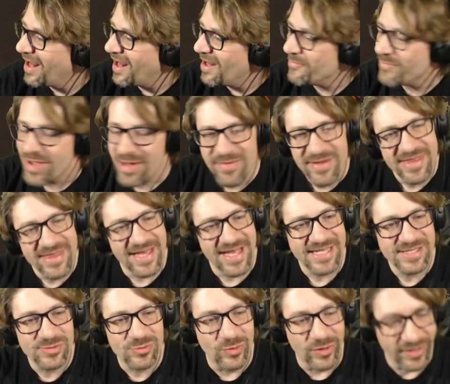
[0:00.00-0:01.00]
Maybe
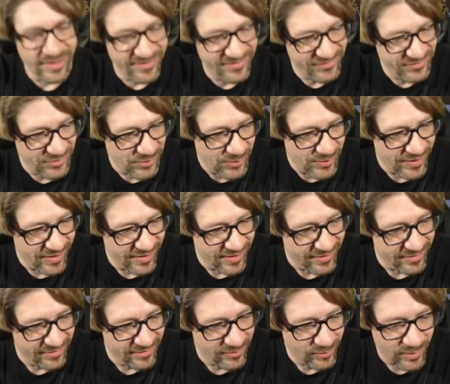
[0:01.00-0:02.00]
that's what's going
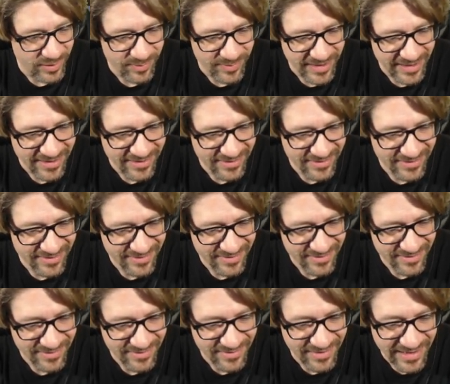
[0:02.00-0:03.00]
on with me
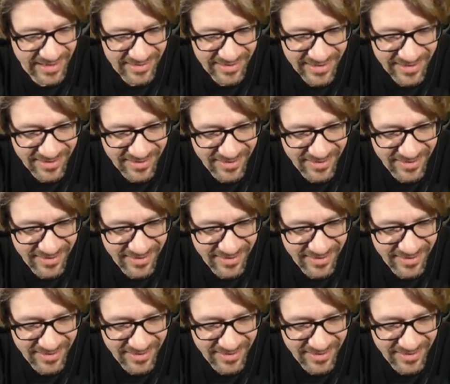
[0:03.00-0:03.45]
lately.